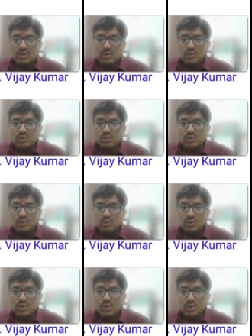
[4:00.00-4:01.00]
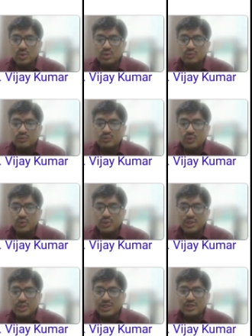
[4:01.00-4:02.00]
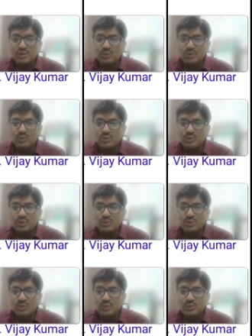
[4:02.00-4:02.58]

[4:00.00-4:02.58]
to 4 into